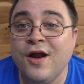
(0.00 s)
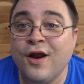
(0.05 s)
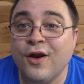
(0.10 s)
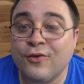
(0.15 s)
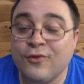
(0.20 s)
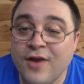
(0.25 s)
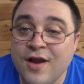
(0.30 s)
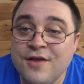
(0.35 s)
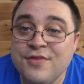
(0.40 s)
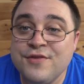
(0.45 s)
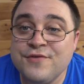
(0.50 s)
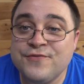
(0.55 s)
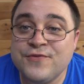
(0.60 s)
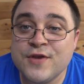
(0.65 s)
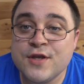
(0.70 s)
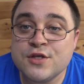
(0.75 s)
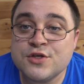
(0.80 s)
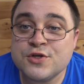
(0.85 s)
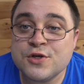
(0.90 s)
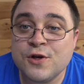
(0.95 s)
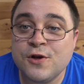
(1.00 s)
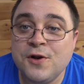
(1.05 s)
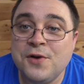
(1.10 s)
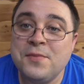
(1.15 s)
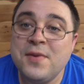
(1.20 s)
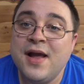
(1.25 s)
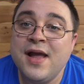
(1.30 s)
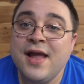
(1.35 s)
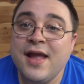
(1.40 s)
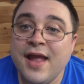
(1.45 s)
around the fish
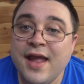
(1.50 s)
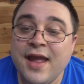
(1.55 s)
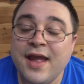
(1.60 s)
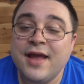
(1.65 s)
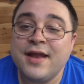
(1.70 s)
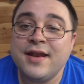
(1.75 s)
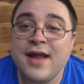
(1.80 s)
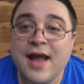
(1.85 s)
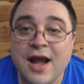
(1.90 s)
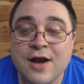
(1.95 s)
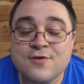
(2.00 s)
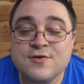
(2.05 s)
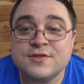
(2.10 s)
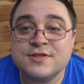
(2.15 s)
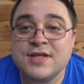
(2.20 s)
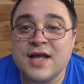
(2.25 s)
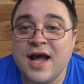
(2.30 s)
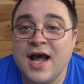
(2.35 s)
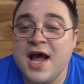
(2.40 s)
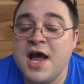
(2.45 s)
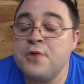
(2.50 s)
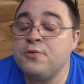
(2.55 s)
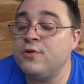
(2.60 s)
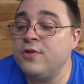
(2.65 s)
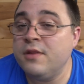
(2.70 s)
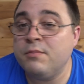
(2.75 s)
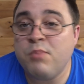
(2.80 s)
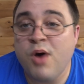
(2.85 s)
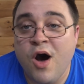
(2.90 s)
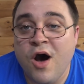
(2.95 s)
room and outside
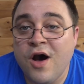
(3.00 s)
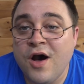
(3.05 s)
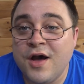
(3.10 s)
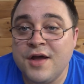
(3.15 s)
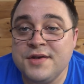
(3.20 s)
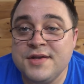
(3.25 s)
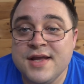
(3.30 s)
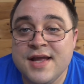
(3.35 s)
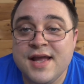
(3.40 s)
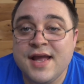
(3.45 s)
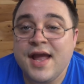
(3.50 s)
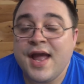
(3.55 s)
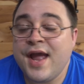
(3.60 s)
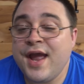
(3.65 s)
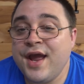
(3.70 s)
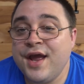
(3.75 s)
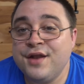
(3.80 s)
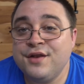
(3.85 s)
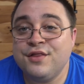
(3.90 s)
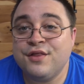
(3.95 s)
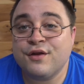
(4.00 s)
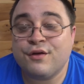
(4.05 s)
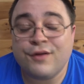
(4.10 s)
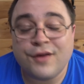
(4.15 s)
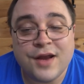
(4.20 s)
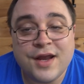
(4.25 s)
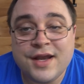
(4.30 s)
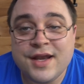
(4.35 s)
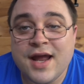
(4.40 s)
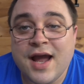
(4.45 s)
with the pond and the
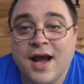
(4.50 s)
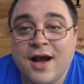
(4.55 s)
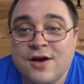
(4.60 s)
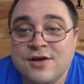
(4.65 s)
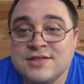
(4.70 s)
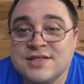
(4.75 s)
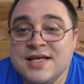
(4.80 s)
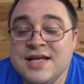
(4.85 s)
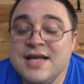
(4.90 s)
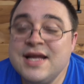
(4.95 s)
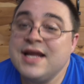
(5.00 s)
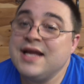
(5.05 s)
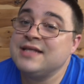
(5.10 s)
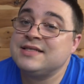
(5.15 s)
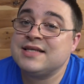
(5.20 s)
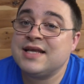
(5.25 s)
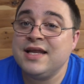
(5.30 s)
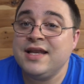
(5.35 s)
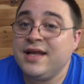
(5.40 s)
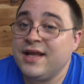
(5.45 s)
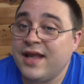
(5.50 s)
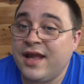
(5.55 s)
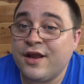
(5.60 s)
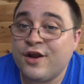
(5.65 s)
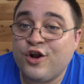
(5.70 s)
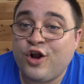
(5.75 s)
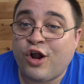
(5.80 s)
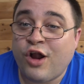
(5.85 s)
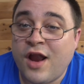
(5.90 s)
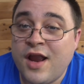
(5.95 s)
greenhouse. It's gonna
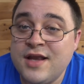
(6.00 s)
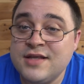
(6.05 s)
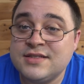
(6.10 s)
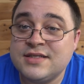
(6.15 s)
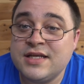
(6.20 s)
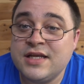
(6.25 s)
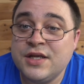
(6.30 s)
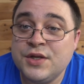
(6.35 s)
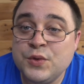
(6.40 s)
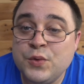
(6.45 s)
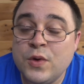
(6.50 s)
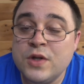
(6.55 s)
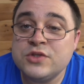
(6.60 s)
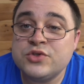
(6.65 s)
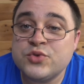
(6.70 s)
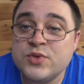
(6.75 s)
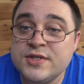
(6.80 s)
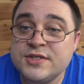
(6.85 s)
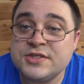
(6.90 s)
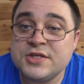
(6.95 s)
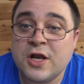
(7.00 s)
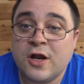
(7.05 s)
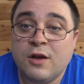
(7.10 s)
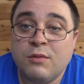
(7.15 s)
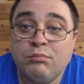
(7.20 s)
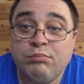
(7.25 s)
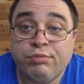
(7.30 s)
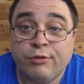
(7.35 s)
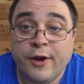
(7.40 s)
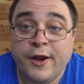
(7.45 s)
get crazy once we
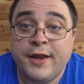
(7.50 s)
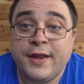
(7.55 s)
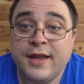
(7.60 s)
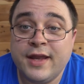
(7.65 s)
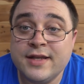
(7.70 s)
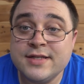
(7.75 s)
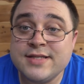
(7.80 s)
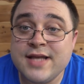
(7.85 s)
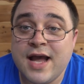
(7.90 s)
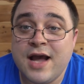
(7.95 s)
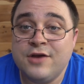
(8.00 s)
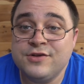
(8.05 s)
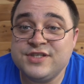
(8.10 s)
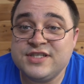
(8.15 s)
start breaking down